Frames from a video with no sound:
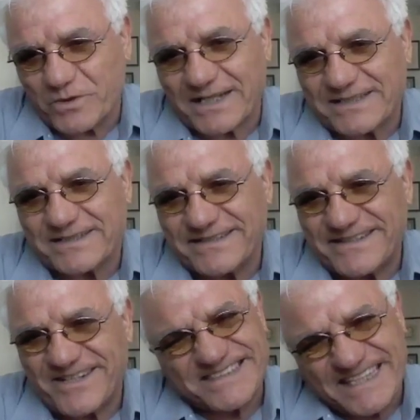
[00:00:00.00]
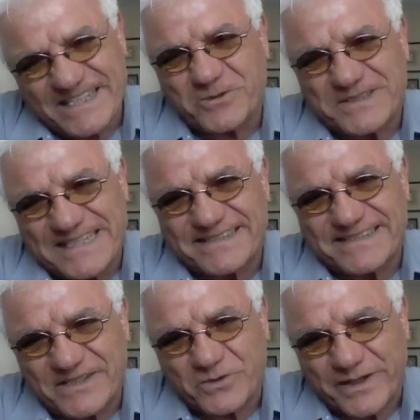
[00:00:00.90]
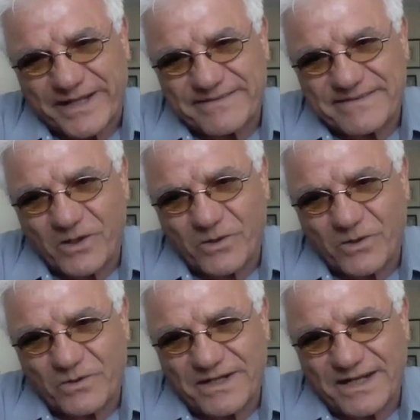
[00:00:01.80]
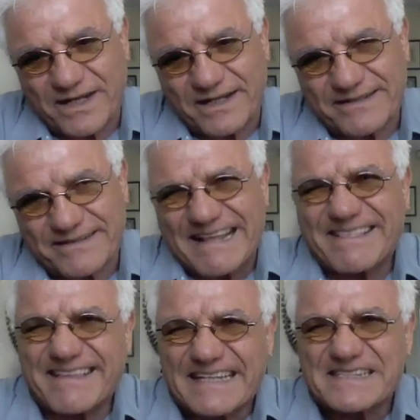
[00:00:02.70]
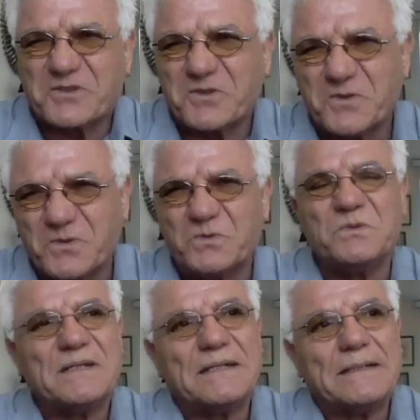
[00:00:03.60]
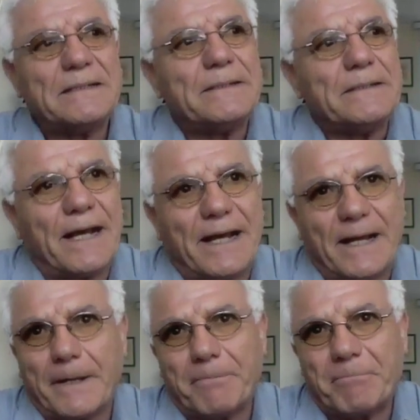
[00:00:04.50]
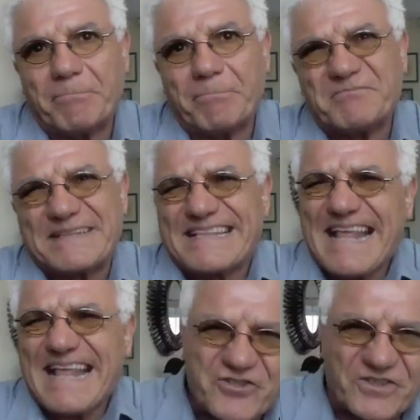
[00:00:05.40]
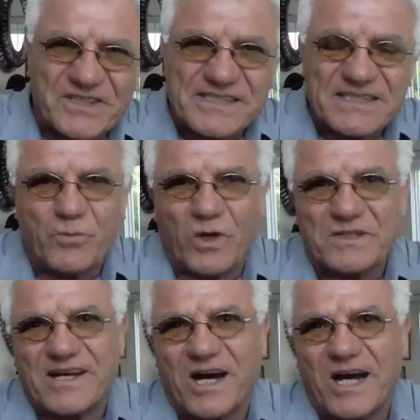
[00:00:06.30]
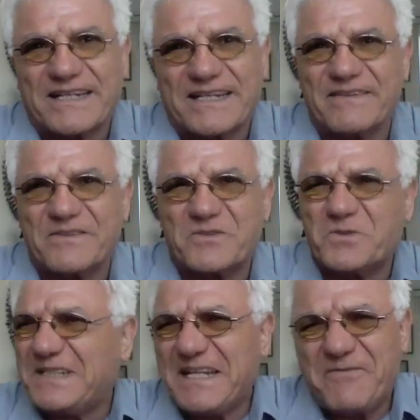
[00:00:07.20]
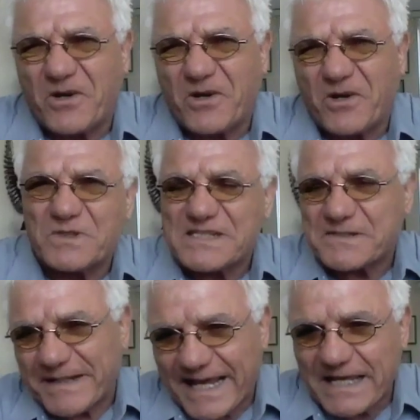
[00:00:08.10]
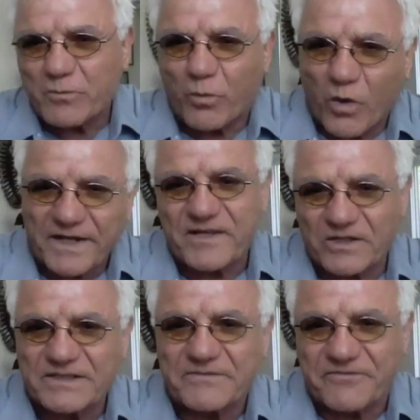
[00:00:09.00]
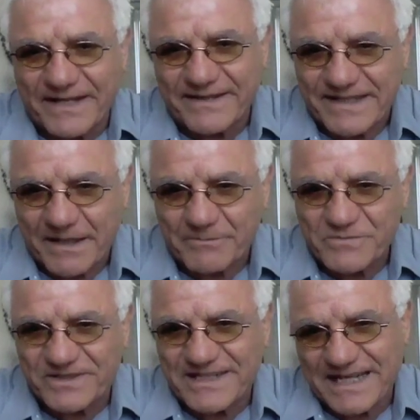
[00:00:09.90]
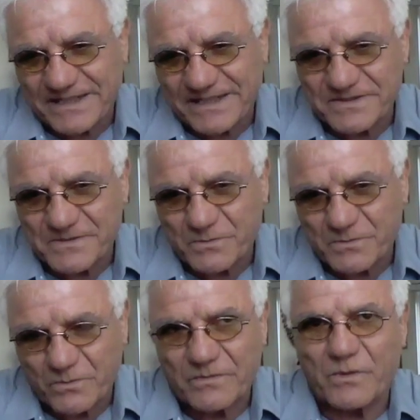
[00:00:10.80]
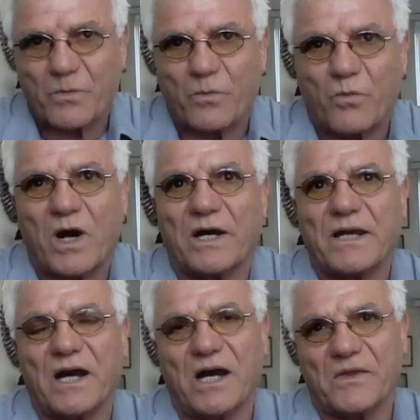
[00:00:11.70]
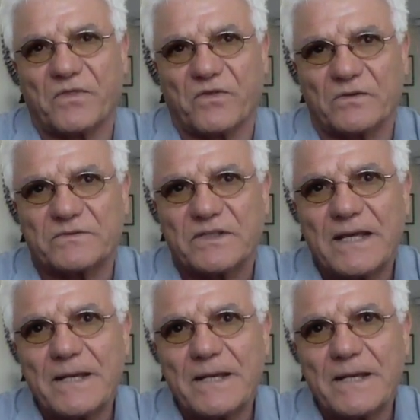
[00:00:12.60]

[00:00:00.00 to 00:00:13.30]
like not really to get into it. So they think it's too dangerous in one side and too difficult to explain why they are defending them. So that was why I thought,